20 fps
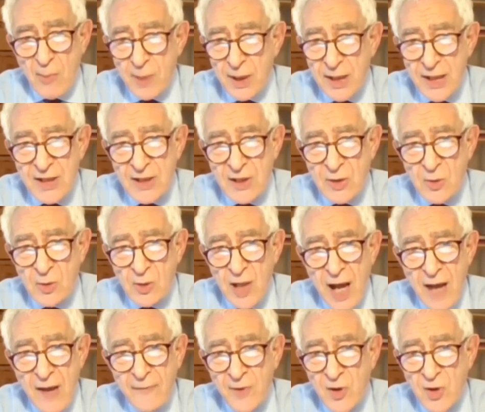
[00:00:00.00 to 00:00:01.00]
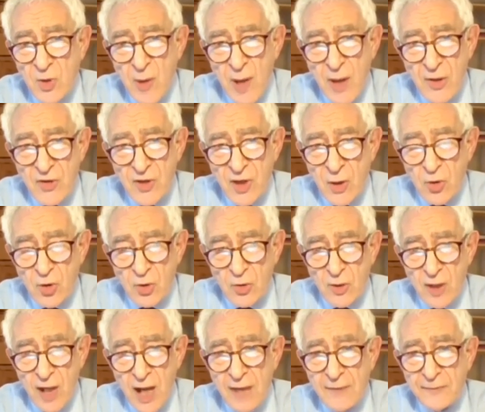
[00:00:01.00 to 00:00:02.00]
our political life and to our
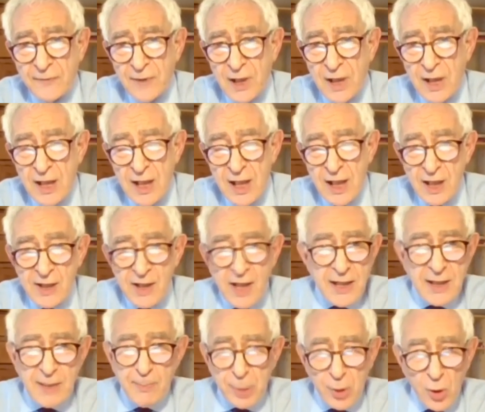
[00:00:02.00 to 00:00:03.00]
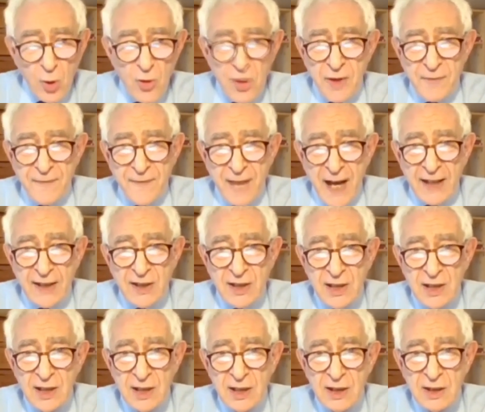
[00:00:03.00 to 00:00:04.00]
social life. And I deplore the
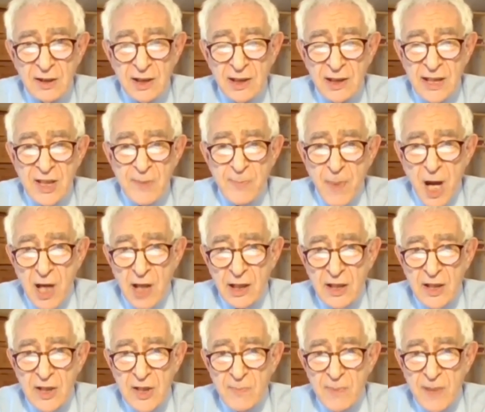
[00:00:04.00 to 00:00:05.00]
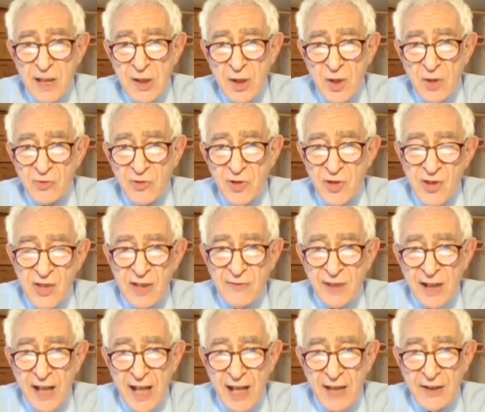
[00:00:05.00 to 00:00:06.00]
fact that Liz Barker has been on the
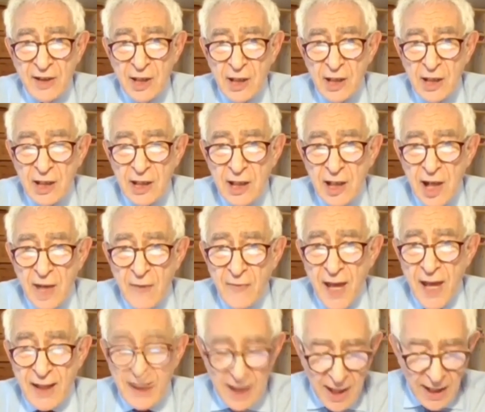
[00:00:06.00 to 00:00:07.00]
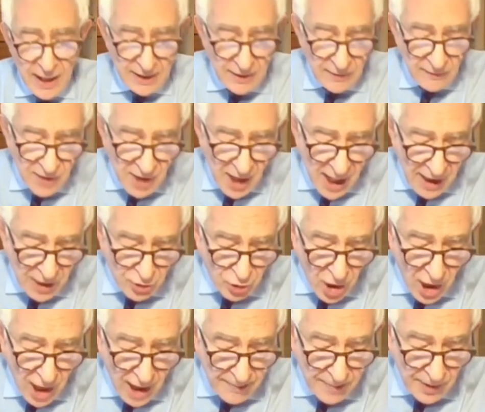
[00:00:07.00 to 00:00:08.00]
receiving end of that kind of
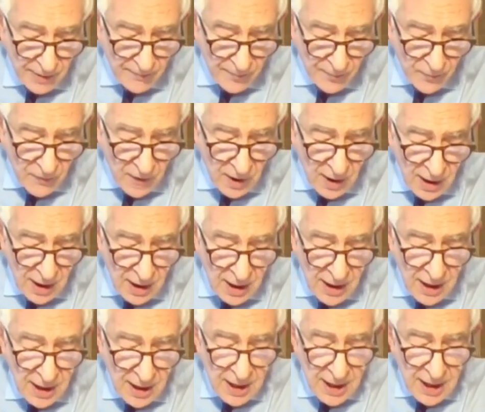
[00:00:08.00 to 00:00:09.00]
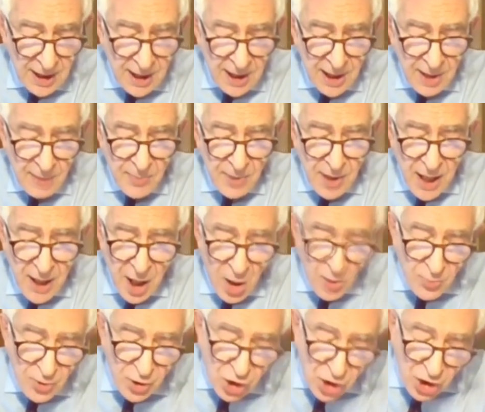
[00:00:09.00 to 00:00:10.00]
diatribe. But I hope